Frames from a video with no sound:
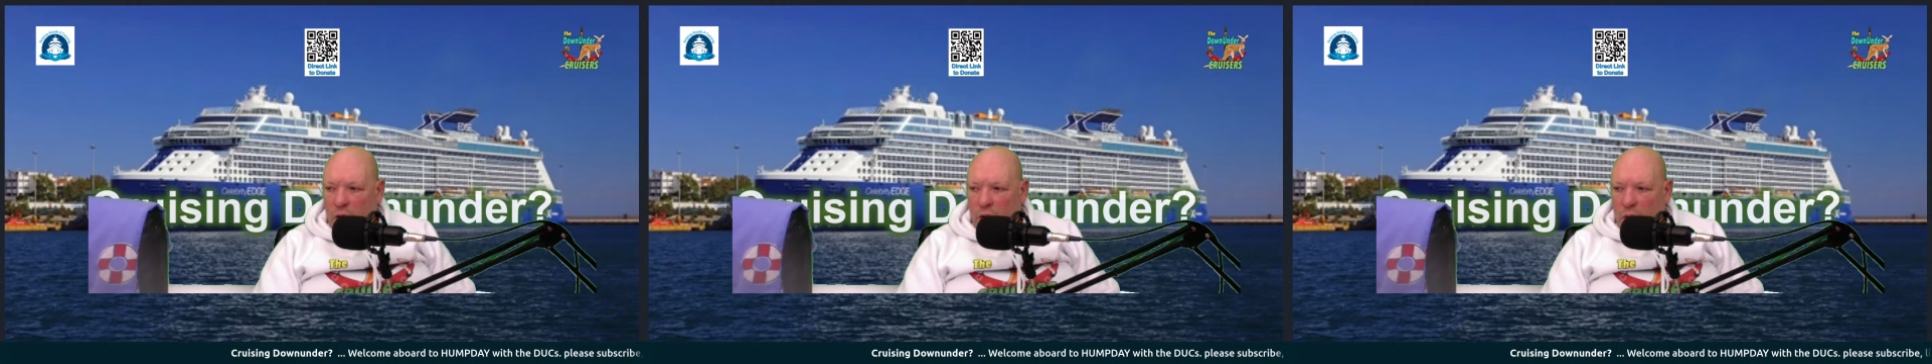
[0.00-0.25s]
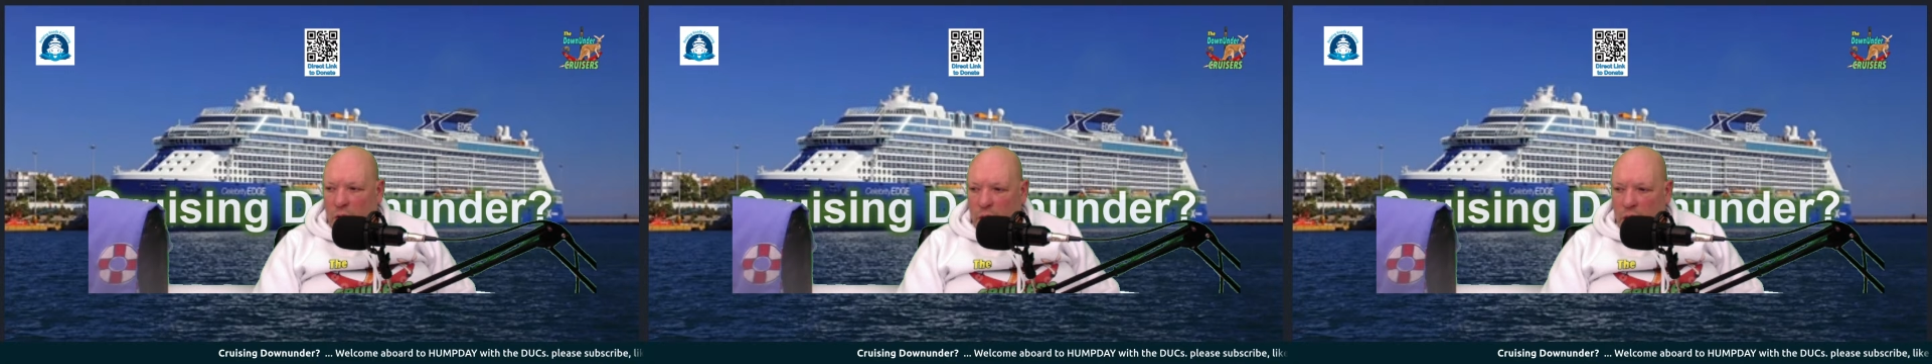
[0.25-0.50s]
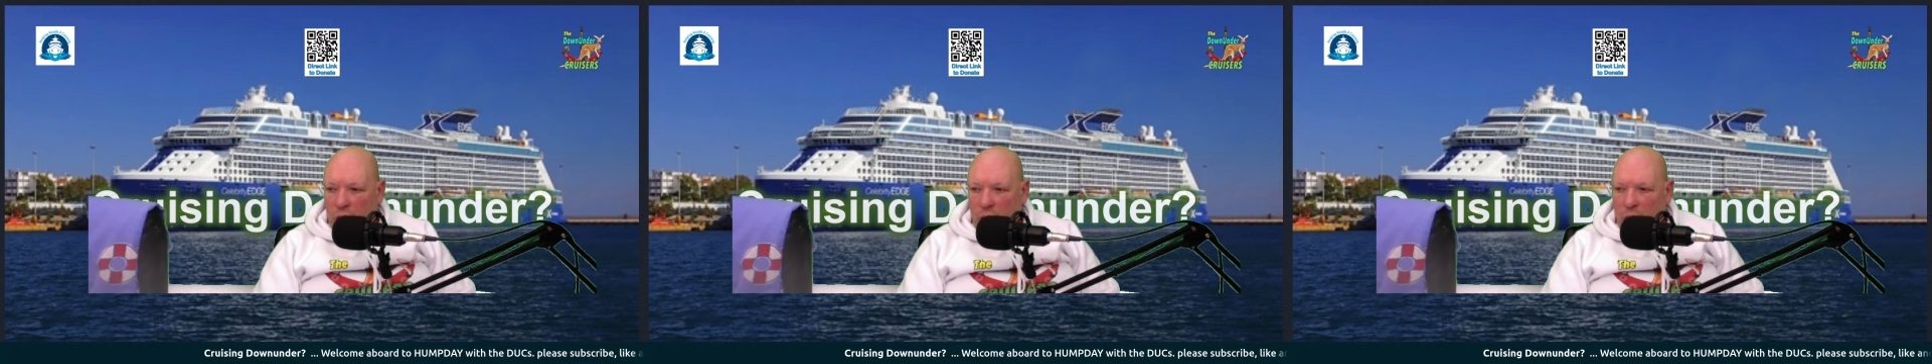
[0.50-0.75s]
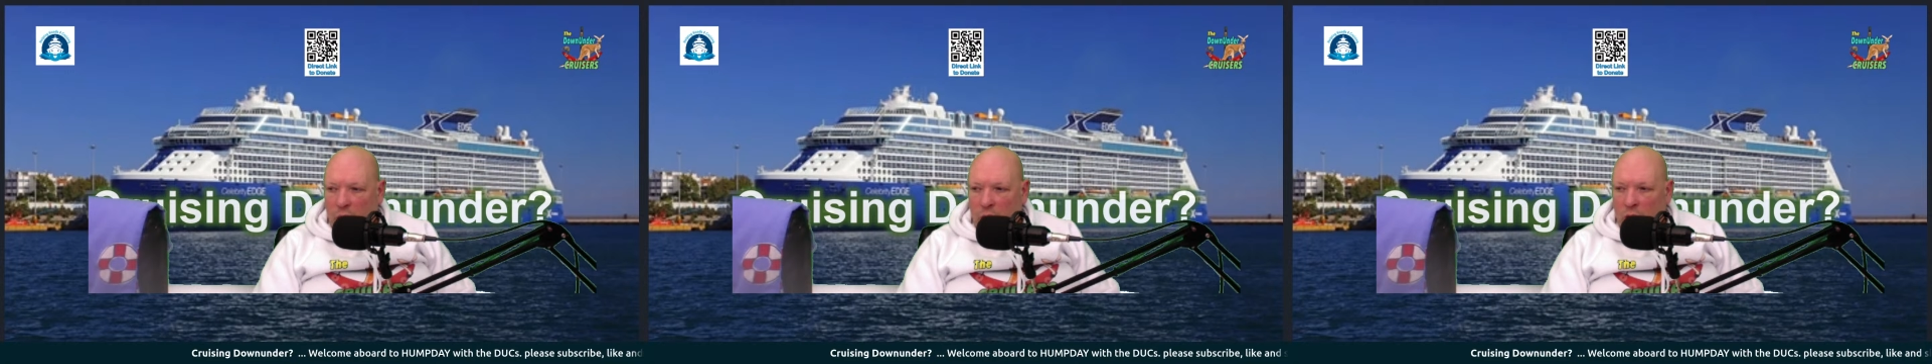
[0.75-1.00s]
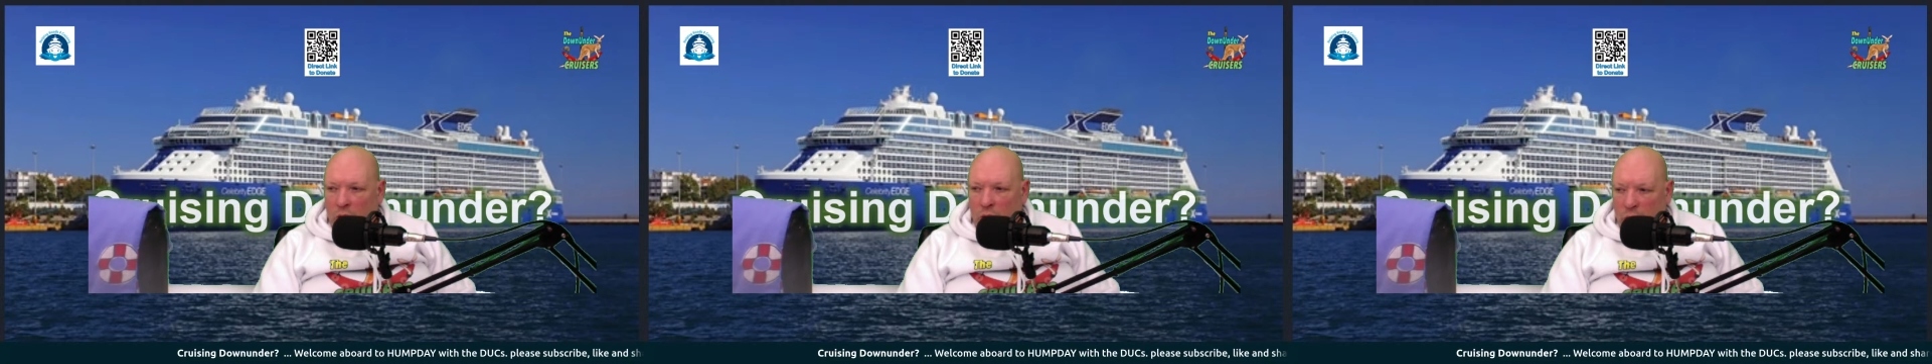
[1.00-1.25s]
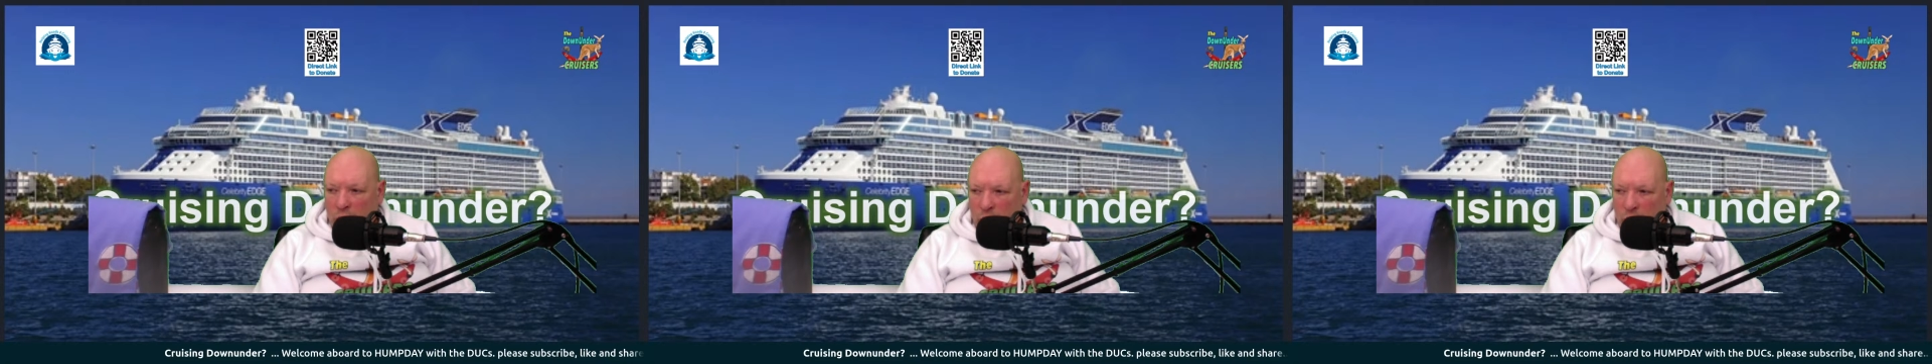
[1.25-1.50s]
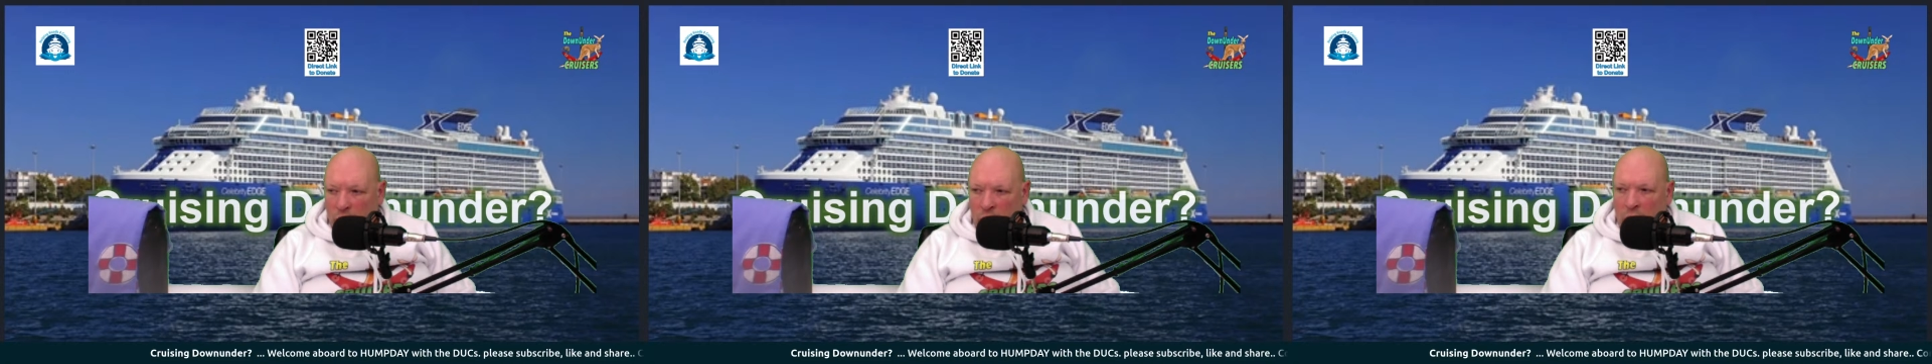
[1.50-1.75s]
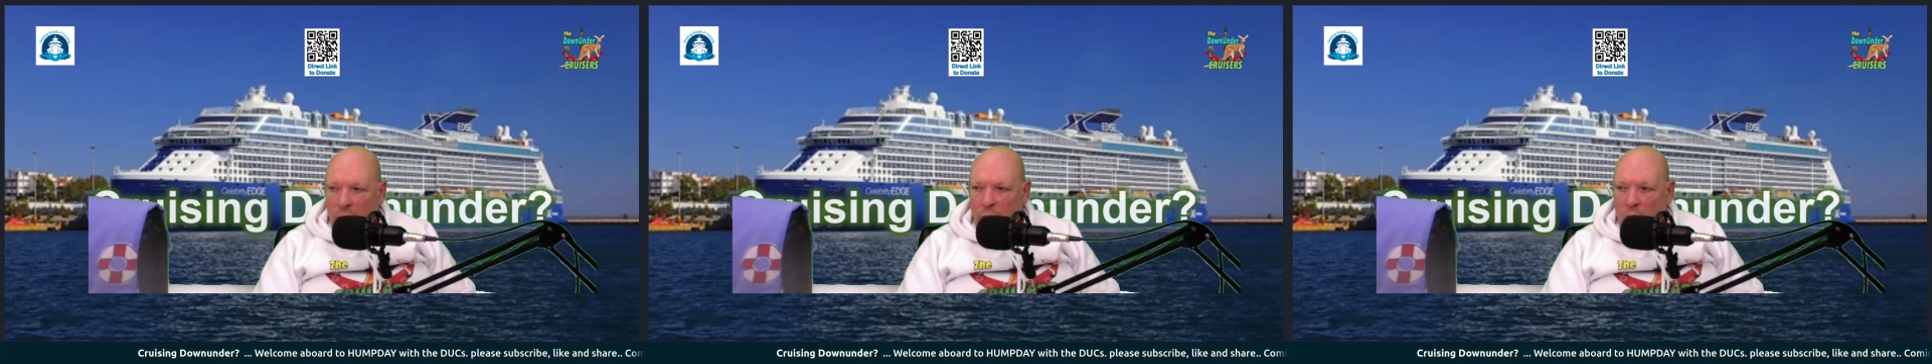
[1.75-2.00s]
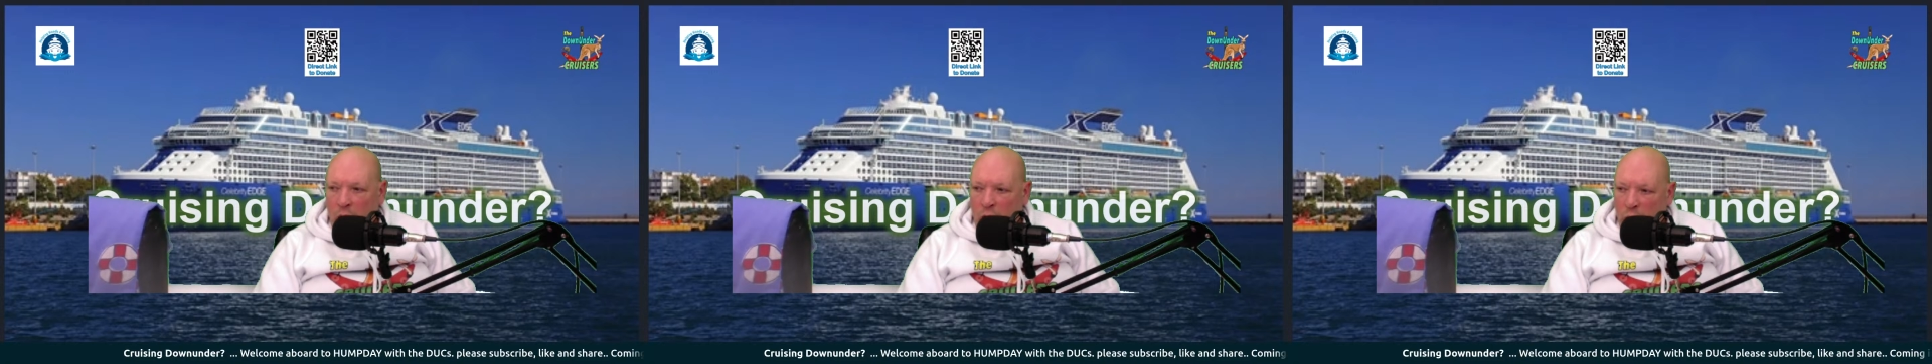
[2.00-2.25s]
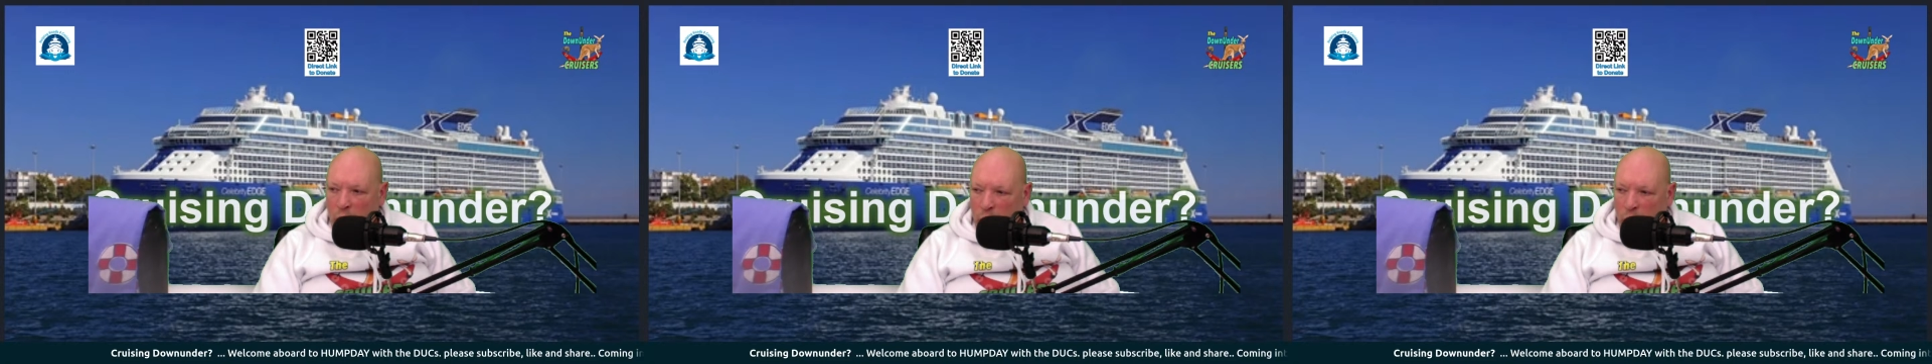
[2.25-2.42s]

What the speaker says: doing the same old, same old.